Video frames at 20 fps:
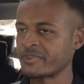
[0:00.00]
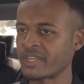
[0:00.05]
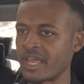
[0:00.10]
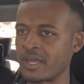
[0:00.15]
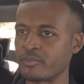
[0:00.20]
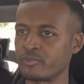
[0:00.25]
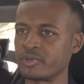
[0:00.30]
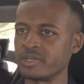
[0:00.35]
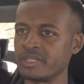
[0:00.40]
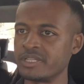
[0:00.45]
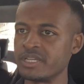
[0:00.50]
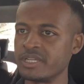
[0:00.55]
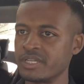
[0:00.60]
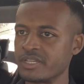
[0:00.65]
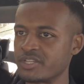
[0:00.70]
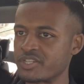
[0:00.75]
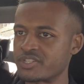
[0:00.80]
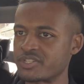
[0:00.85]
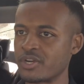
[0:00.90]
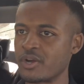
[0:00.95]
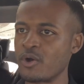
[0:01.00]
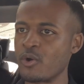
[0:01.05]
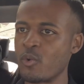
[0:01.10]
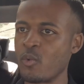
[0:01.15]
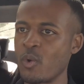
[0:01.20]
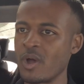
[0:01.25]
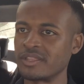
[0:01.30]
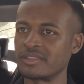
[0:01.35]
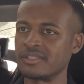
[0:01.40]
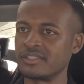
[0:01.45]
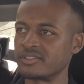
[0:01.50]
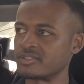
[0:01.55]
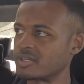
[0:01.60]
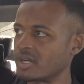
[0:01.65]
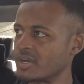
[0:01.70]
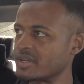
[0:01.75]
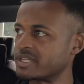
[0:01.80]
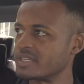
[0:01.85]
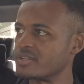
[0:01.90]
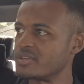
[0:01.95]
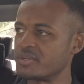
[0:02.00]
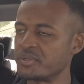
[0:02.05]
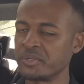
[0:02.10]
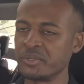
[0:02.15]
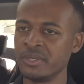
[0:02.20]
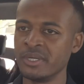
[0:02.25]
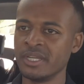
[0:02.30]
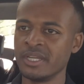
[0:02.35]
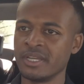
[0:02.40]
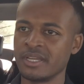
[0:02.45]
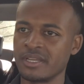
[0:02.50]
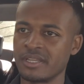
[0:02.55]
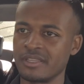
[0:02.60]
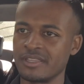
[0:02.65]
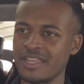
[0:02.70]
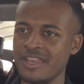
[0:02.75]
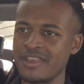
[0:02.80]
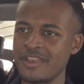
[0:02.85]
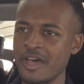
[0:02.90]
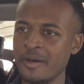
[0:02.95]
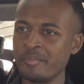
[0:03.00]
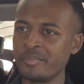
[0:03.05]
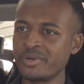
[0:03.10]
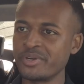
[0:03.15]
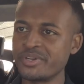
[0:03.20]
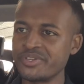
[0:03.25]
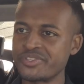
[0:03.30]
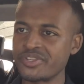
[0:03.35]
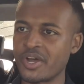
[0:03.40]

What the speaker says: and really show what this car can do. The numbers